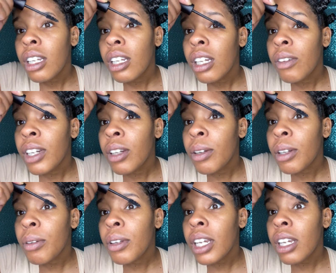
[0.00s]
I mean, it was
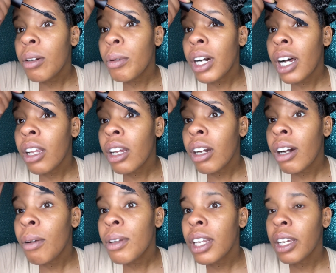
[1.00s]
like a while ago. I
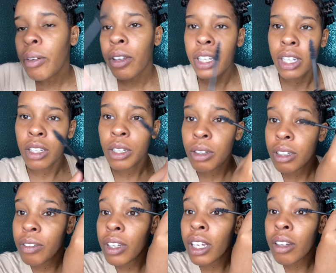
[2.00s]
was like really into it
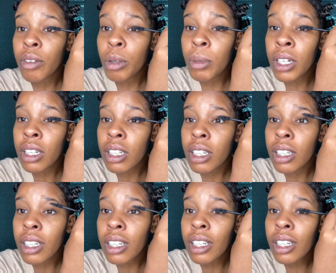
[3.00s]
for like a few months.
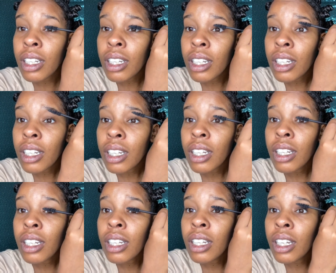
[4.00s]

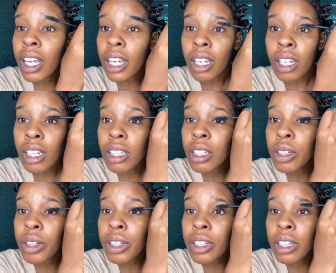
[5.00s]
Like at least 2
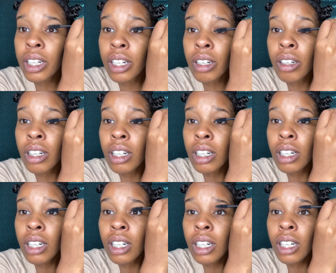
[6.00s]
years ago.
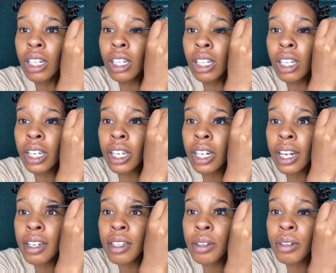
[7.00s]
Like in high
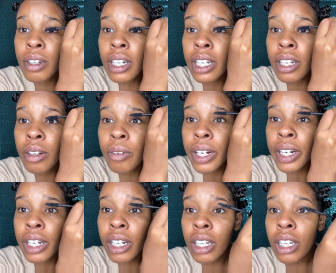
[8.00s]
school, I didn't wear
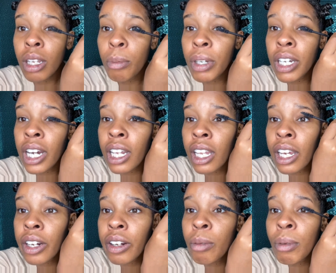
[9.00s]
anything but
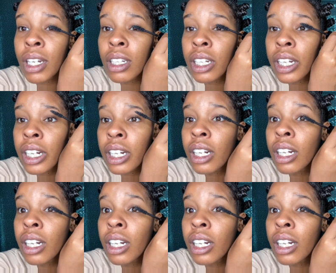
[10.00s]
eyeliner and mascara.